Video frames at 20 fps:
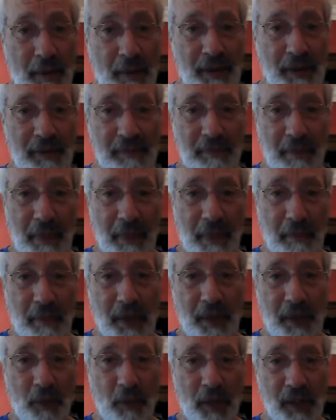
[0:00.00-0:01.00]
it,
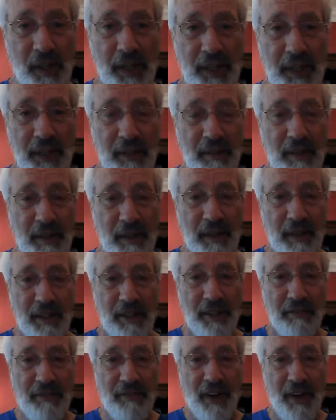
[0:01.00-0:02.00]
being willing
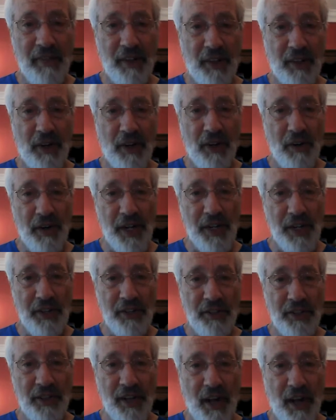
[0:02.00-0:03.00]
to find the
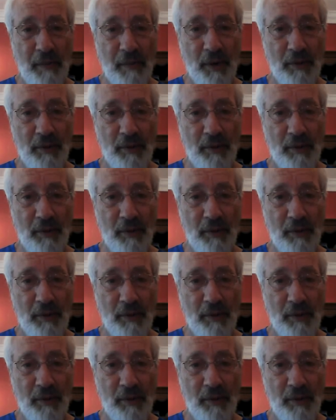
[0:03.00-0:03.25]
courage to